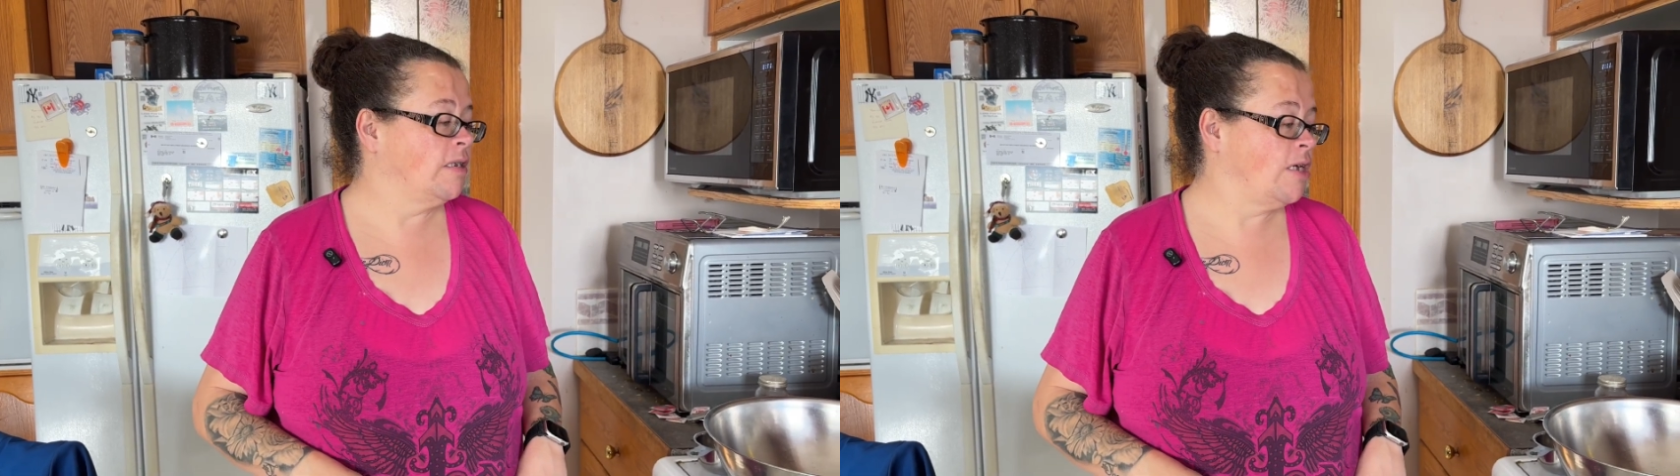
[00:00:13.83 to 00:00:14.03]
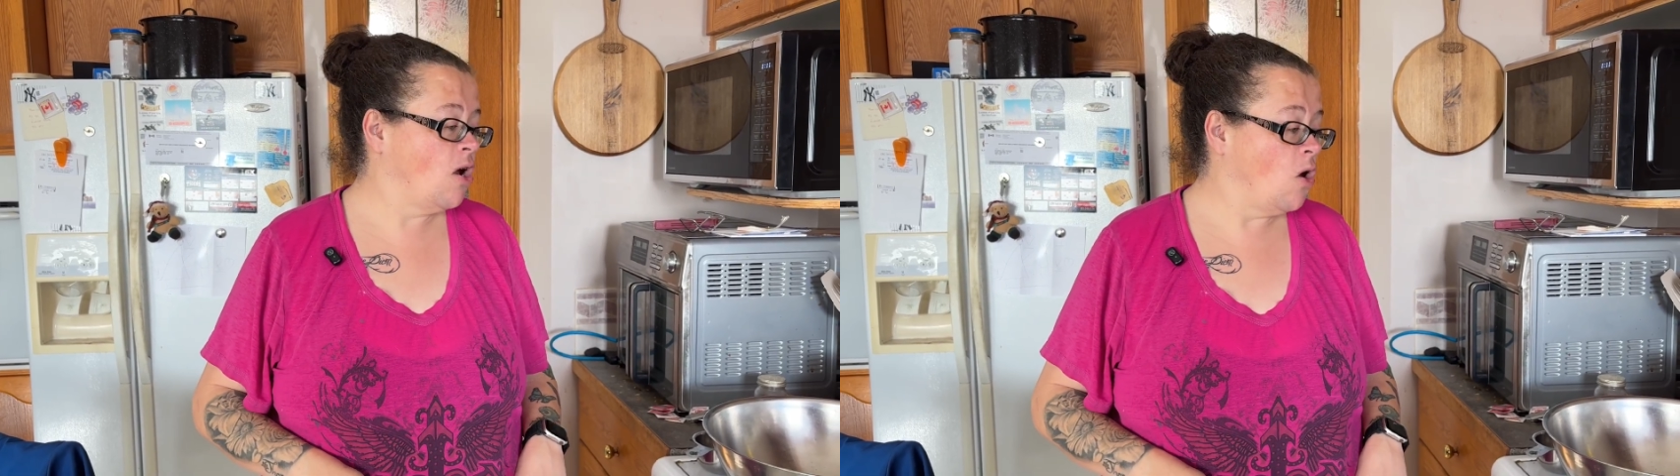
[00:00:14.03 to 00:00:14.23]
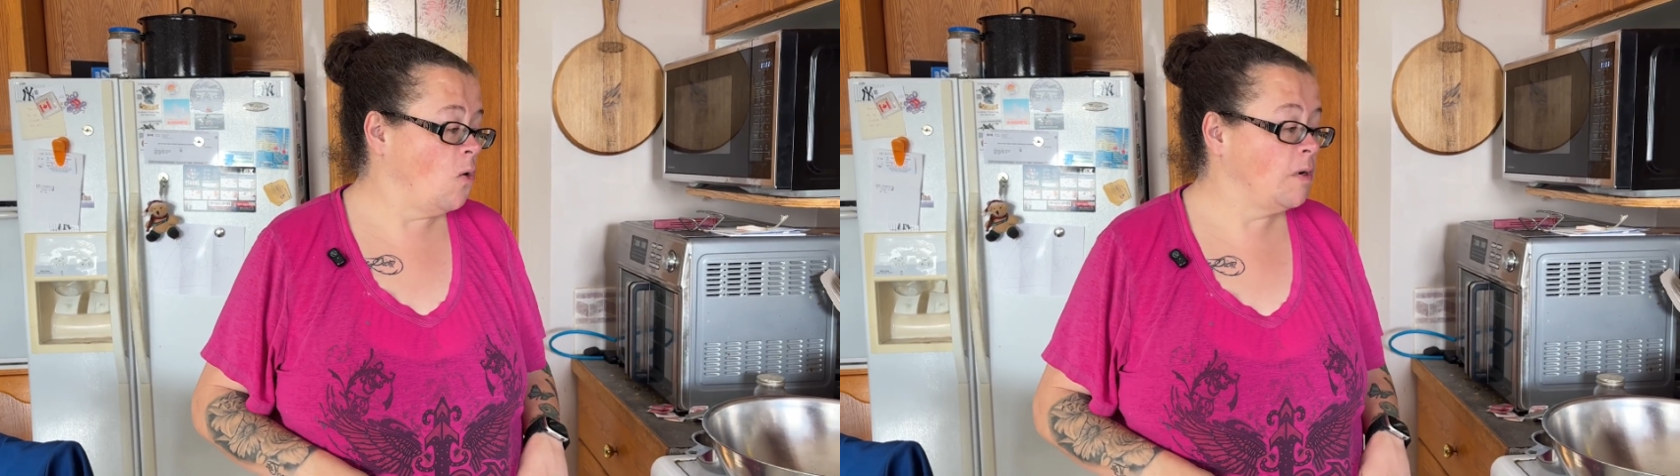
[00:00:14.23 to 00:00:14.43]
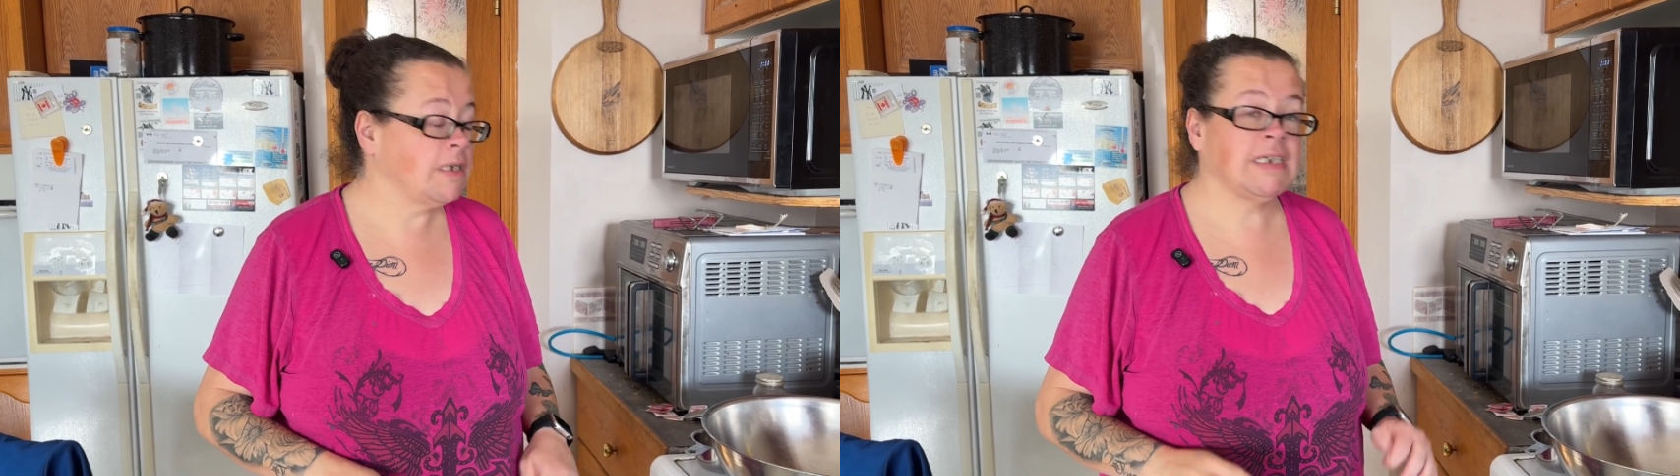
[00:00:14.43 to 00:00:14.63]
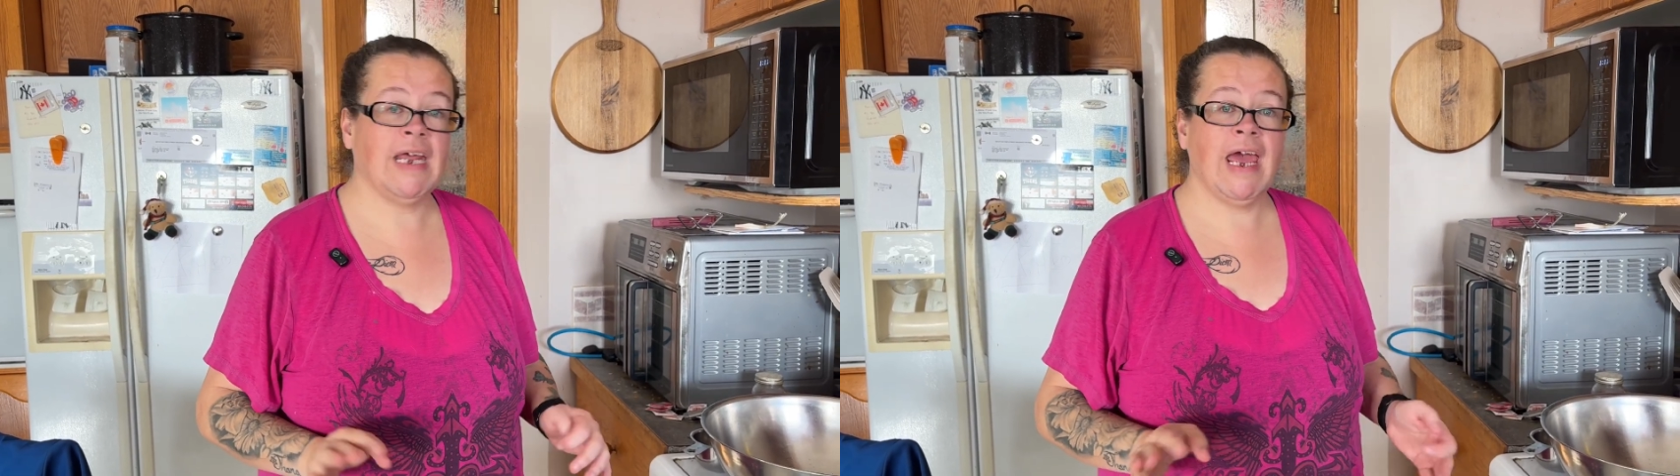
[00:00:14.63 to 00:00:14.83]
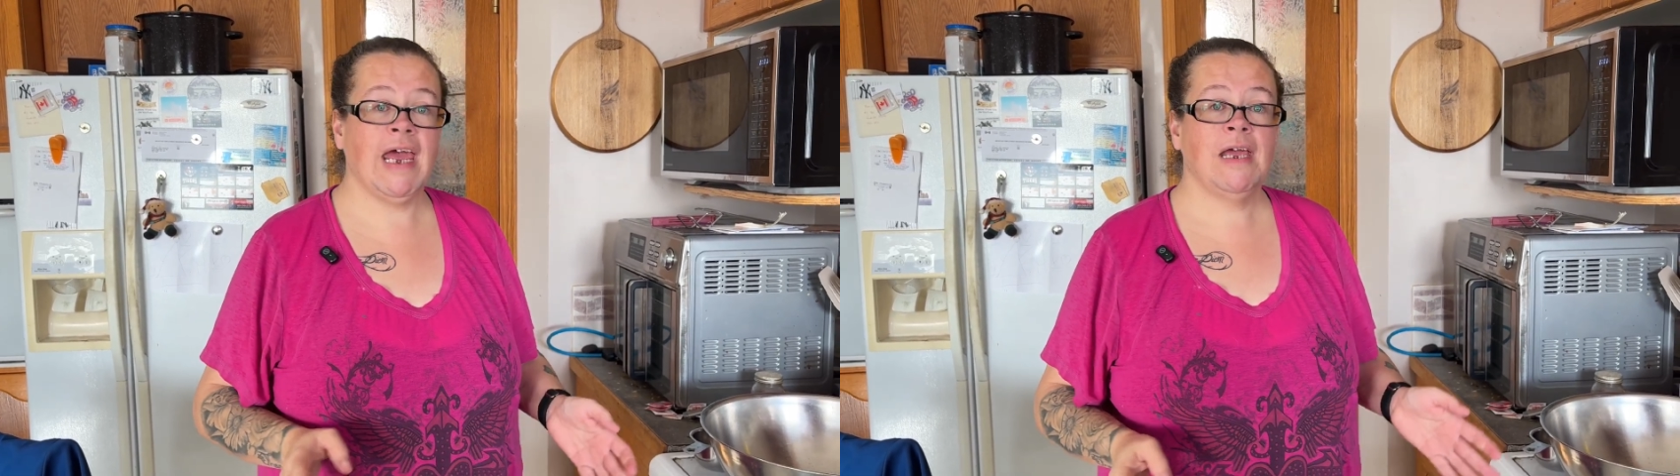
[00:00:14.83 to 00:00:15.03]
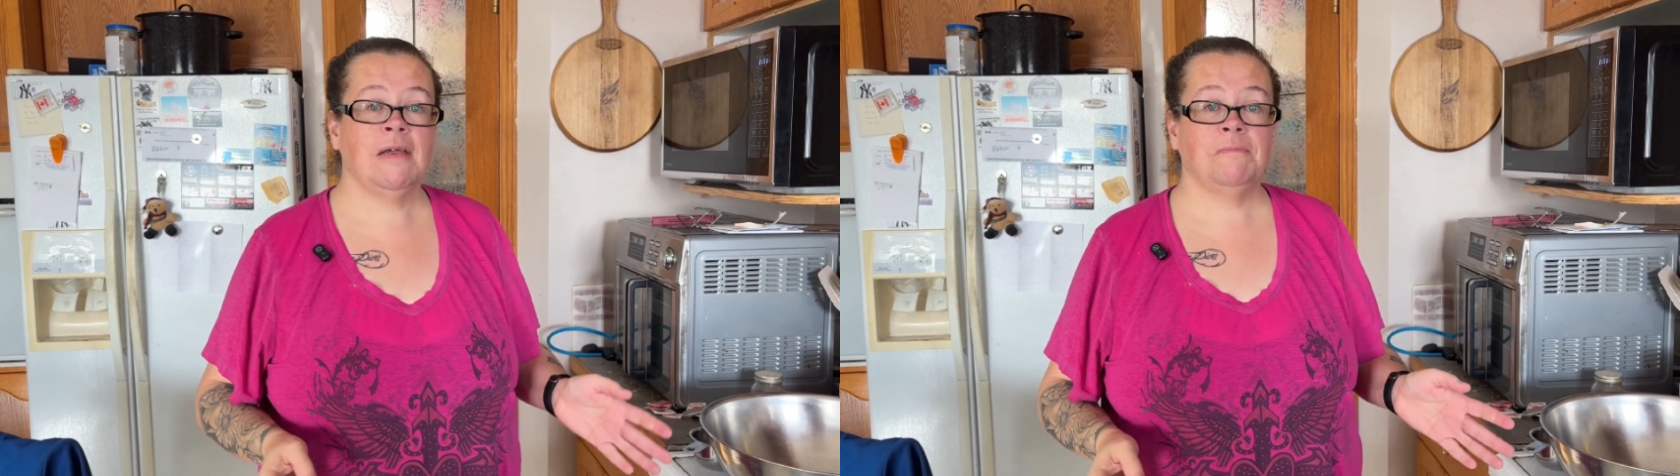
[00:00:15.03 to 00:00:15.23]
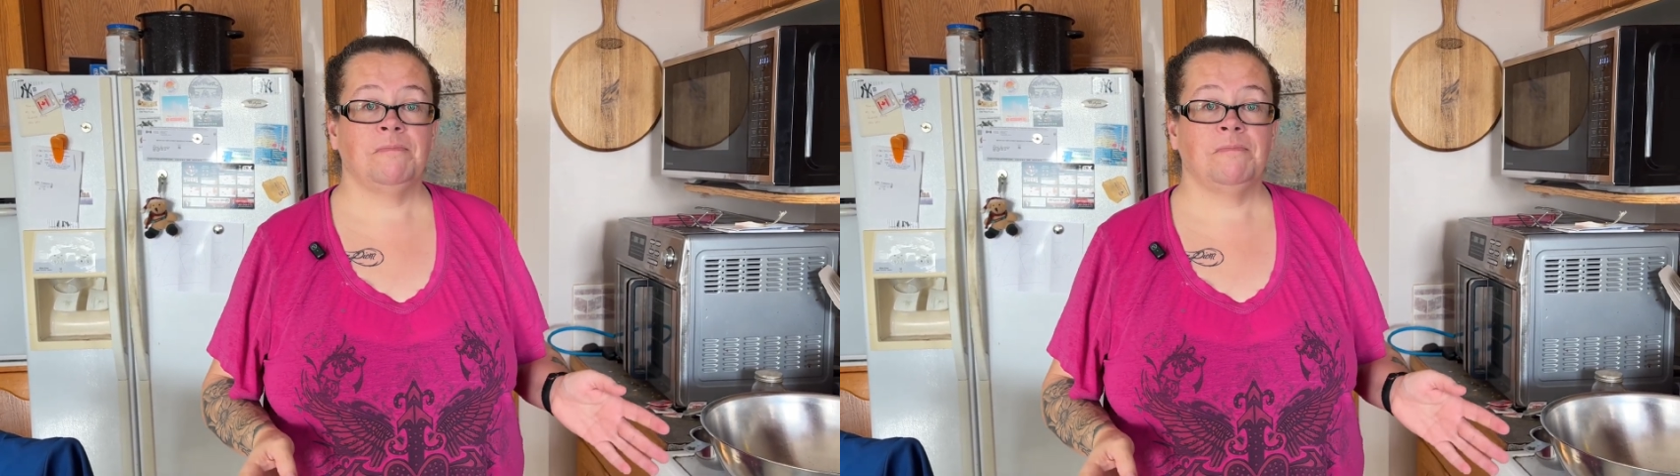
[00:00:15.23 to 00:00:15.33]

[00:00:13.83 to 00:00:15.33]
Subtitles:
So today,